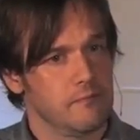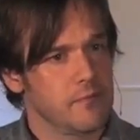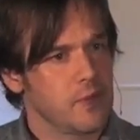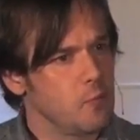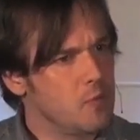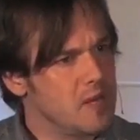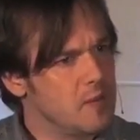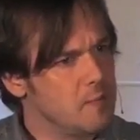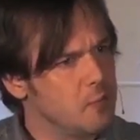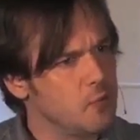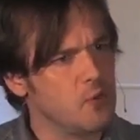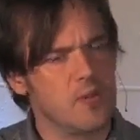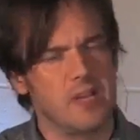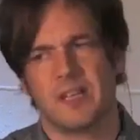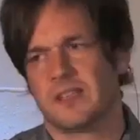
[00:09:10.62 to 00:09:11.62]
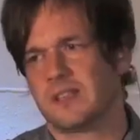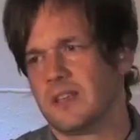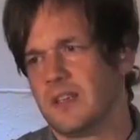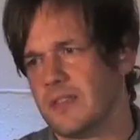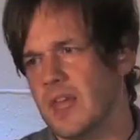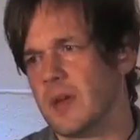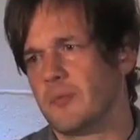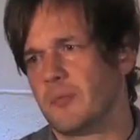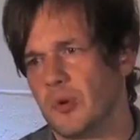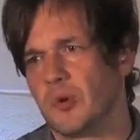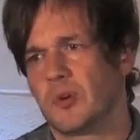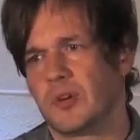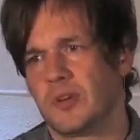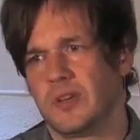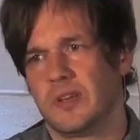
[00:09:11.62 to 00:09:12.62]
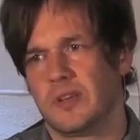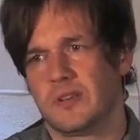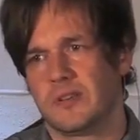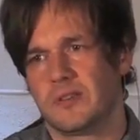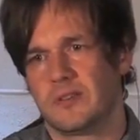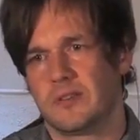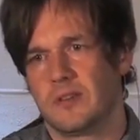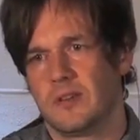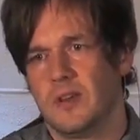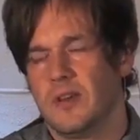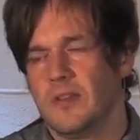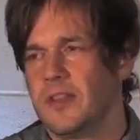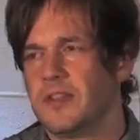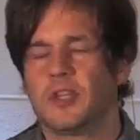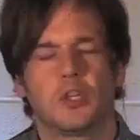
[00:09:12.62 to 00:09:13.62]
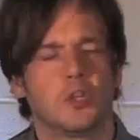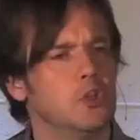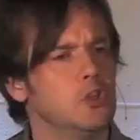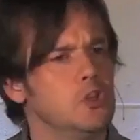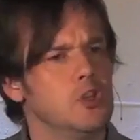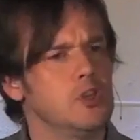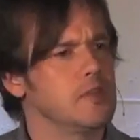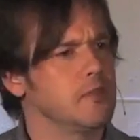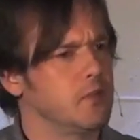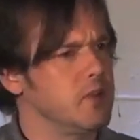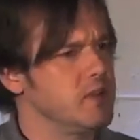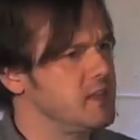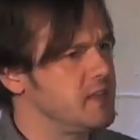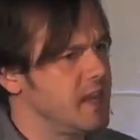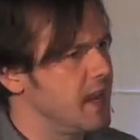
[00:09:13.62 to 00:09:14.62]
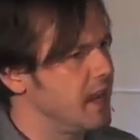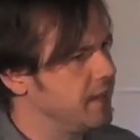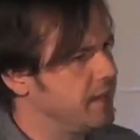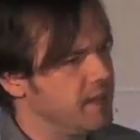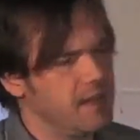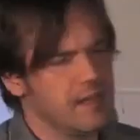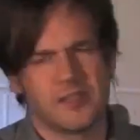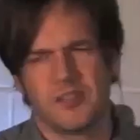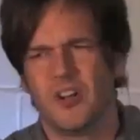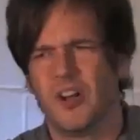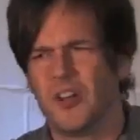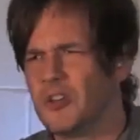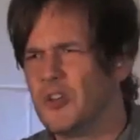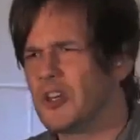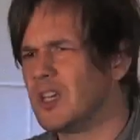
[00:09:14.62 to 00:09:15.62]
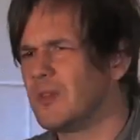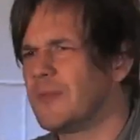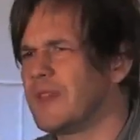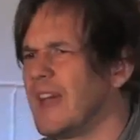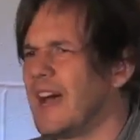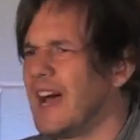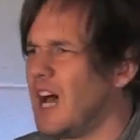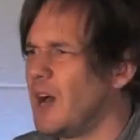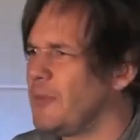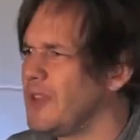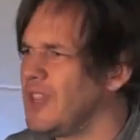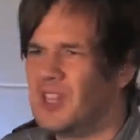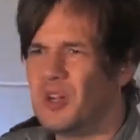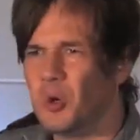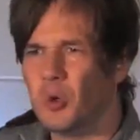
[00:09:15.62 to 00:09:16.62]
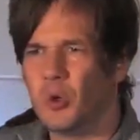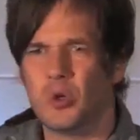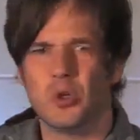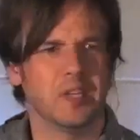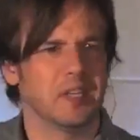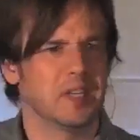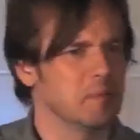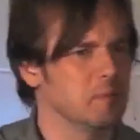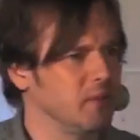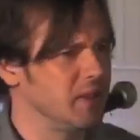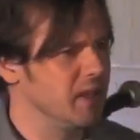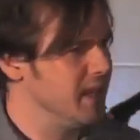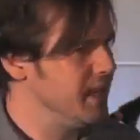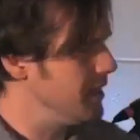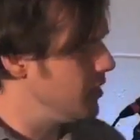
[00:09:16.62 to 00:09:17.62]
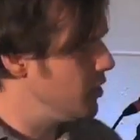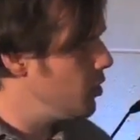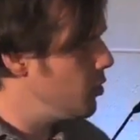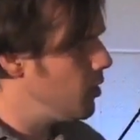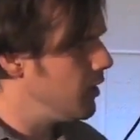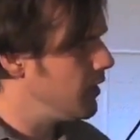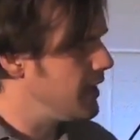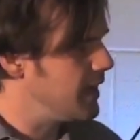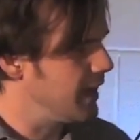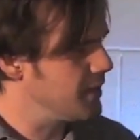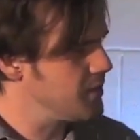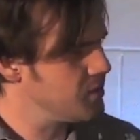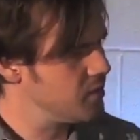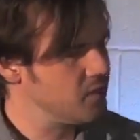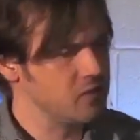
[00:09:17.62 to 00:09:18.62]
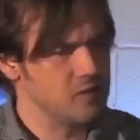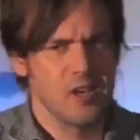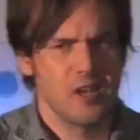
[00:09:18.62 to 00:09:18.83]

That we embrace that brokenness. That the good news of Christianity is not you can be happy, whole and complete and know all the answers.